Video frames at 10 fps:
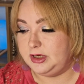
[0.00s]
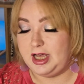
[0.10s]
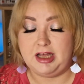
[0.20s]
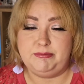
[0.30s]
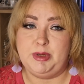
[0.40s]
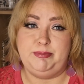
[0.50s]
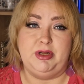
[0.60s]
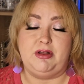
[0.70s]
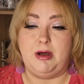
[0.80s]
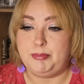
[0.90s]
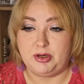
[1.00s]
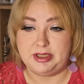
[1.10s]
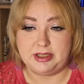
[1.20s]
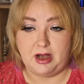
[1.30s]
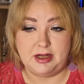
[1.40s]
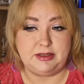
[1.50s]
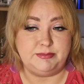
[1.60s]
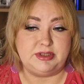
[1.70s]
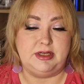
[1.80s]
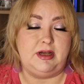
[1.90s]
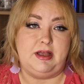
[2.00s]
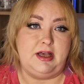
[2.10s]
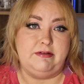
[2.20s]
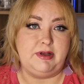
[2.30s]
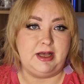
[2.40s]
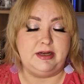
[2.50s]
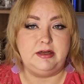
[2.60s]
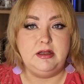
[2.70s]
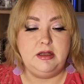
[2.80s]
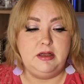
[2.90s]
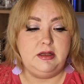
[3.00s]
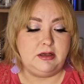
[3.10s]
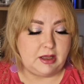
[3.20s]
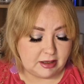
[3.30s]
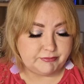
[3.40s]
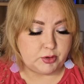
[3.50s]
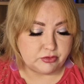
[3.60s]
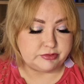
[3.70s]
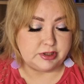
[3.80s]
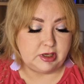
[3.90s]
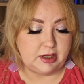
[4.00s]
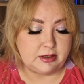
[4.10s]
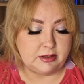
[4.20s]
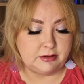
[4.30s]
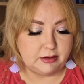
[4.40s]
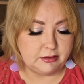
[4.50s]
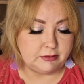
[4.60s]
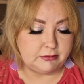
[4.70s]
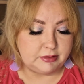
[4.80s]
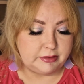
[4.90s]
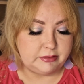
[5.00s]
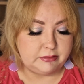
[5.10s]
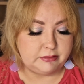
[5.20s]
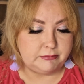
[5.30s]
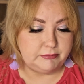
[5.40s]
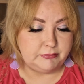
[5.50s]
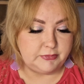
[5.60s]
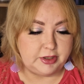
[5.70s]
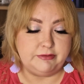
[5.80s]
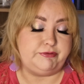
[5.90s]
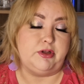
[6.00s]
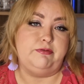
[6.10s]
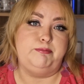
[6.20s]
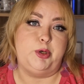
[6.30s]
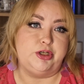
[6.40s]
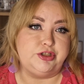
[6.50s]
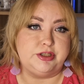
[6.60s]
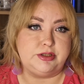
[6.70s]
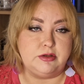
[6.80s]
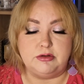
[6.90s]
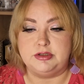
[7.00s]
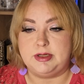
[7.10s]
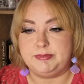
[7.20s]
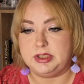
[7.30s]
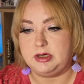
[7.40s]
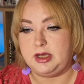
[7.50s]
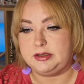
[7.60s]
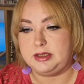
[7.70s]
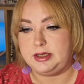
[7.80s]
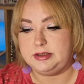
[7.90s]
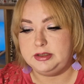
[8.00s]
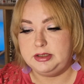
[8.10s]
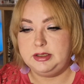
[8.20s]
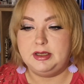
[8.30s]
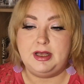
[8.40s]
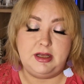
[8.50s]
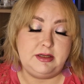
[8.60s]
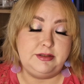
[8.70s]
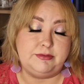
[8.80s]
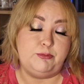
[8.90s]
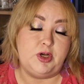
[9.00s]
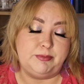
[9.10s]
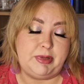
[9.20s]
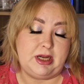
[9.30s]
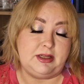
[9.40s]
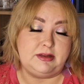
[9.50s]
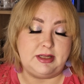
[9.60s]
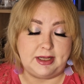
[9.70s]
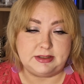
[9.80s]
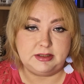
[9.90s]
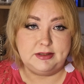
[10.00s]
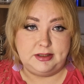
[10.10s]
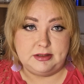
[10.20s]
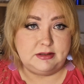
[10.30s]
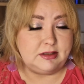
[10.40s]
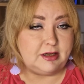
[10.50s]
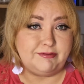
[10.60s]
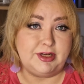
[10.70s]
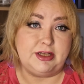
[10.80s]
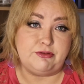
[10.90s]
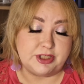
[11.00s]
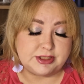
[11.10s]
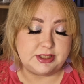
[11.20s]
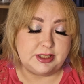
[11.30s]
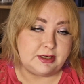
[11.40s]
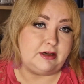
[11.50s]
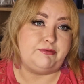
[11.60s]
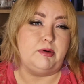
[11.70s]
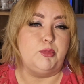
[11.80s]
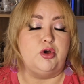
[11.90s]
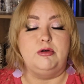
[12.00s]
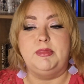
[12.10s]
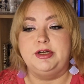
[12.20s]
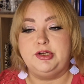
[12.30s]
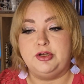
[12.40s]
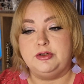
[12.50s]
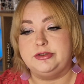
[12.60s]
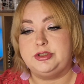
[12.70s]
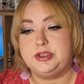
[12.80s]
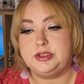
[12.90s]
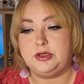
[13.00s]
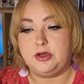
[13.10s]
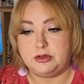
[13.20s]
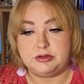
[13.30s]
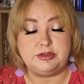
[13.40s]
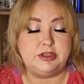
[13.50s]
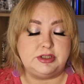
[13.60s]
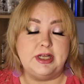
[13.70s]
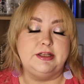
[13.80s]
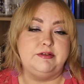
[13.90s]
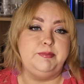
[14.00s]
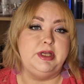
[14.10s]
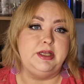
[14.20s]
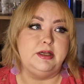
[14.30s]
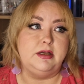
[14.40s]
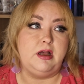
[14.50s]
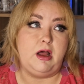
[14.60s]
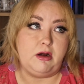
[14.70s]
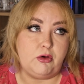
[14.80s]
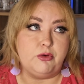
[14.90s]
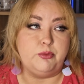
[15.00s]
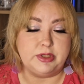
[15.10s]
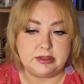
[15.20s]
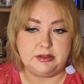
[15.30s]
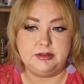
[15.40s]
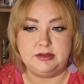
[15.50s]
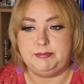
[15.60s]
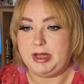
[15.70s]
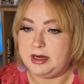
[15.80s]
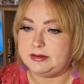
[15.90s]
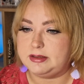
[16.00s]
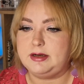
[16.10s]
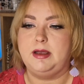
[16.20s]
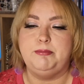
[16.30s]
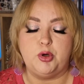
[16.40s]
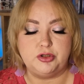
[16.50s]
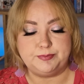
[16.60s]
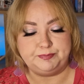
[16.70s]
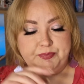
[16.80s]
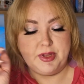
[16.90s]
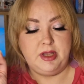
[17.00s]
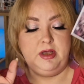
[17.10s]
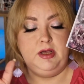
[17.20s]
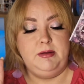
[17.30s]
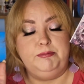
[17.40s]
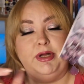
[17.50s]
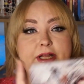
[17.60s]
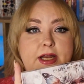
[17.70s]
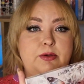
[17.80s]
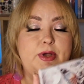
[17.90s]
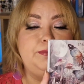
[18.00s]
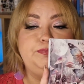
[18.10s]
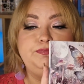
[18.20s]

have maybe a couple items that I have gotten like a gift of purchase or something like that, and one palette that the lovely Christina from Gourmand Girls sent me along with the palette that I bought. But anyway,